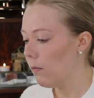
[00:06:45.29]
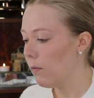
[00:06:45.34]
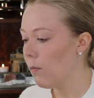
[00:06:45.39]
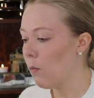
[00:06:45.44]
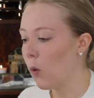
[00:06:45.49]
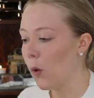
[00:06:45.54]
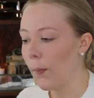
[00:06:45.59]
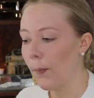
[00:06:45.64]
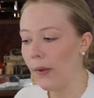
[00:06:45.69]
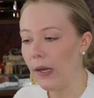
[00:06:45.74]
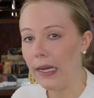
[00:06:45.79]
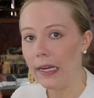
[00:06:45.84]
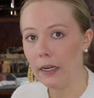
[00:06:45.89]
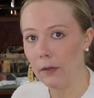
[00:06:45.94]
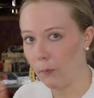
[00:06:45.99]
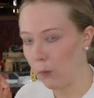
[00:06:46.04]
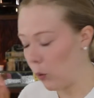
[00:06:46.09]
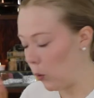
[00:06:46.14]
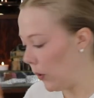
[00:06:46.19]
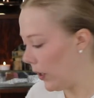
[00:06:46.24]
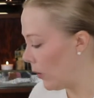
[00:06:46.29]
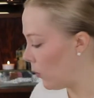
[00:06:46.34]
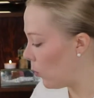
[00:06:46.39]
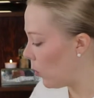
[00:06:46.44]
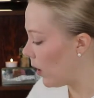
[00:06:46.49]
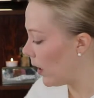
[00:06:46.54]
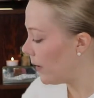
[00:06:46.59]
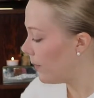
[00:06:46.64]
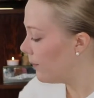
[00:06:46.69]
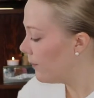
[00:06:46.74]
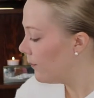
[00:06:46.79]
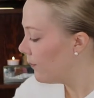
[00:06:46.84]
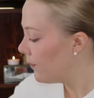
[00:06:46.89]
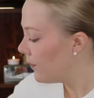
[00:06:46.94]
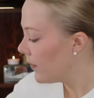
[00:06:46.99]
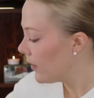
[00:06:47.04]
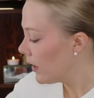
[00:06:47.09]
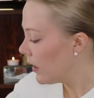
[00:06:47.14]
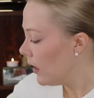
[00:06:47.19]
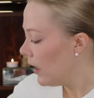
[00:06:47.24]
more pinpoint one.
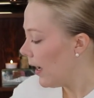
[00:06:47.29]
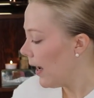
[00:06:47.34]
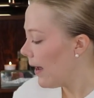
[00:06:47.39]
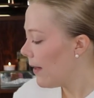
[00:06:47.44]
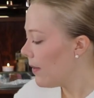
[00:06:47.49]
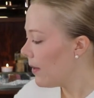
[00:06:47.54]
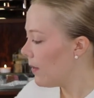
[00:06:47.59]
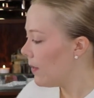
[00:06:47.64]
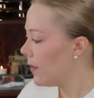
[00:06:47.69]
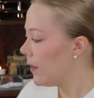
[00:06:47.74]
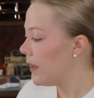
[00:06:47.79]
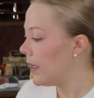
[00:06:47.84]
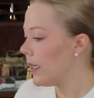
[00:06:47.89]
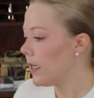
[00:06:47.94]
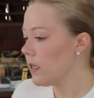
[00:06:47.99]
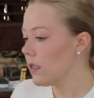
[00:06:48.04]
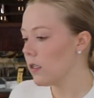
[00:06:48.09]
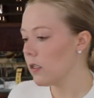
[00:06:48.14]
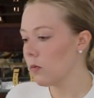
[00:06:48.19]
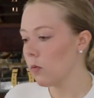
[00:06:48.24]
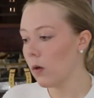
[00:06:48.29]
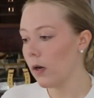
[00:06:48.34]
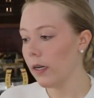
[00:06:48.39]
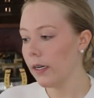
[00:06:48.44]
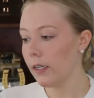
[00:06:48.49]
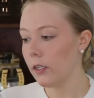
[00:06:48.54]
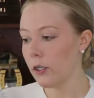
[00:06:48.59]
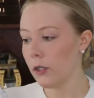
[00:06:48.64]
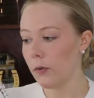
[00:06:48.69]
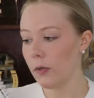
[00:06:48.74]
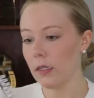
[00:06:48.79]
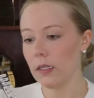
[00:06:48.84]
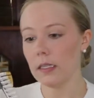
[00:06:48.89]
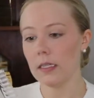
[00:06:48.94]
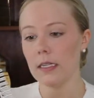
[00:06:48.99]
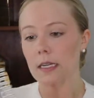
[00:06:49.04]
And then this one, as you can